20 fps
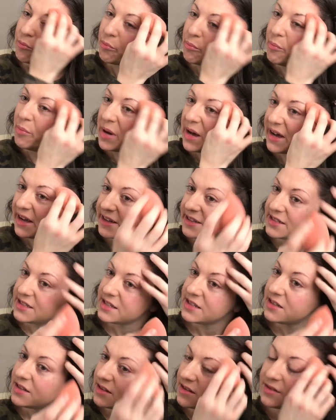
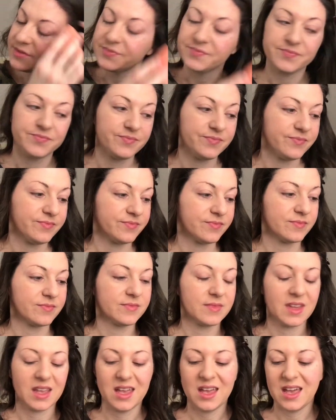But
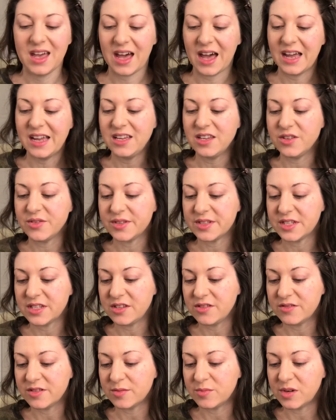I used to
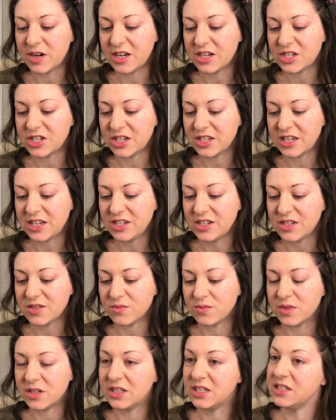use a brush and I just
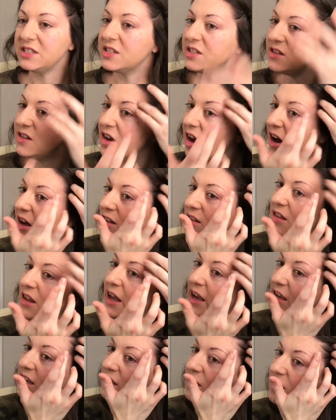really did not
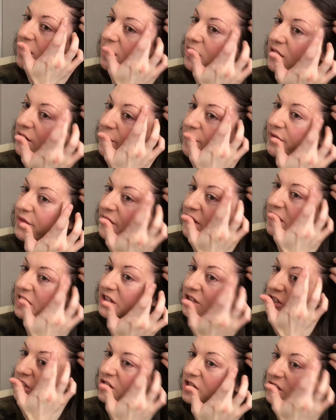like the
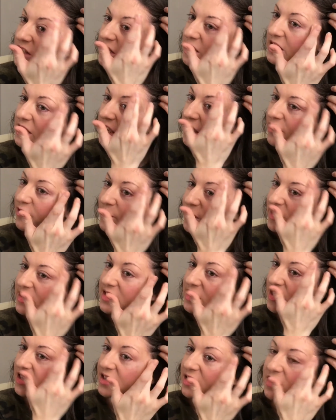finish that it gave my
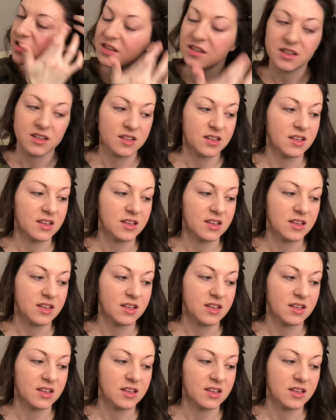skin.